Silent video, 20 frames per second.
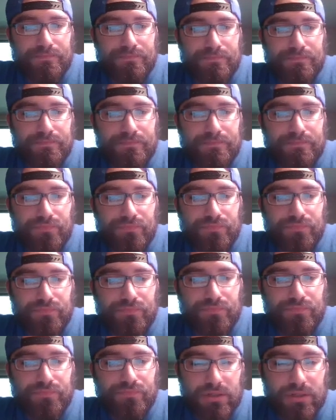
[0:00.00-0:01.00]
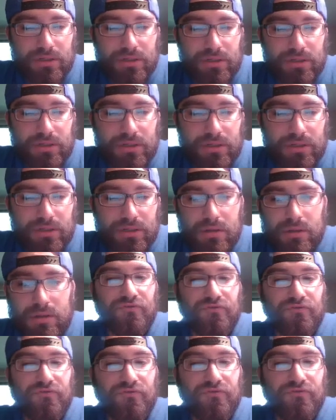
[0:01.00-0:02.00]
I was right there.
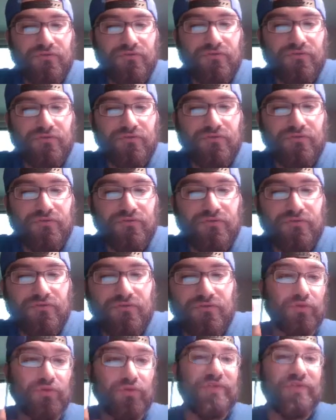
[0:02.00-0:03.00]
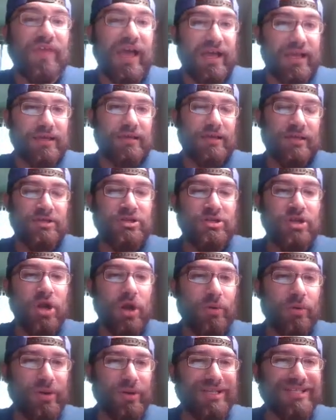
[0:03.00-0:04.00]
Get the full deck. Know
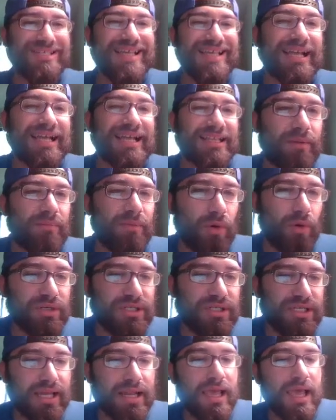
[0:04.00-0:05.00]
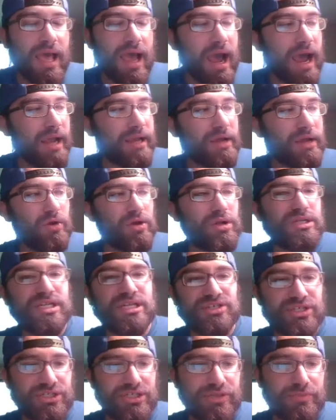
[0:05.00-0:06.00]
exactly what I'm going to get. I go to
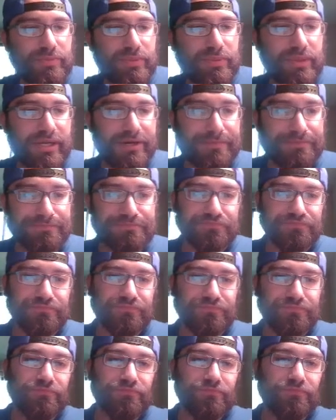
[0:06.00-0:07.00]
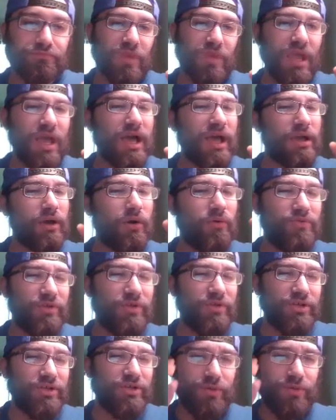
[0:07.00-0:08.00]
TCG Player. I go this one,
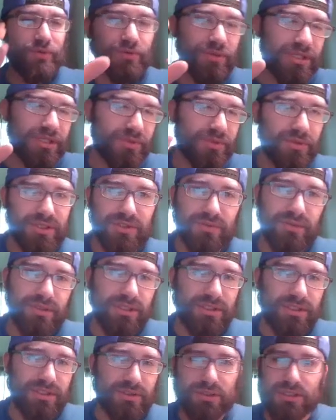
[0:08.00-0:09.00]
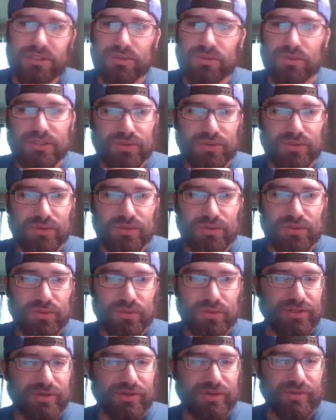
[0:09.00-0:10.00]
this one, this one, this one, this one, this one, this one, this one, this one.
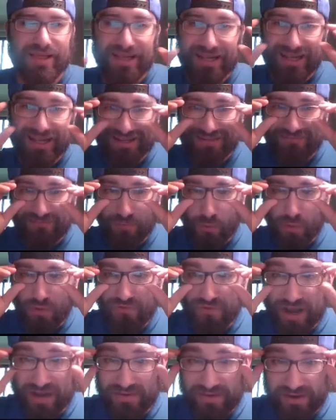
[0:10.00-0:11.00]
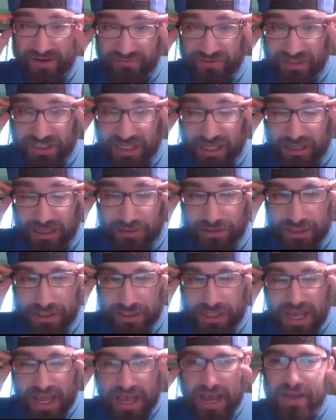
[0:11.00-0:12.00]
My like 4 or 5 different sellers.
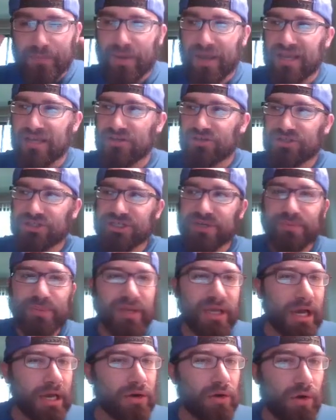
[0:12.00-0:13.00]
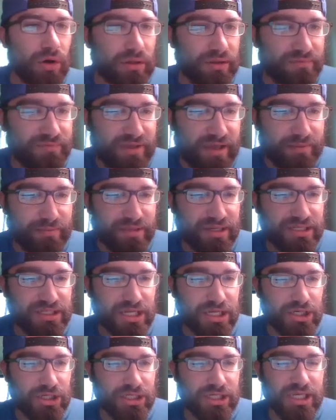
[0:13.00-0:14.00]
I'm paying shipping on all of them because I
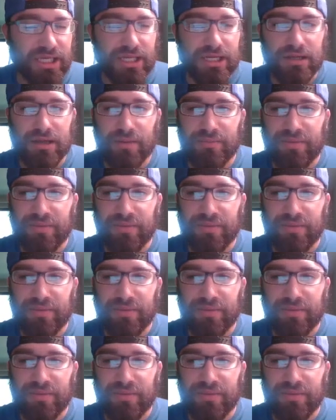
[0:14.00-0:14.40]
couldn't get it above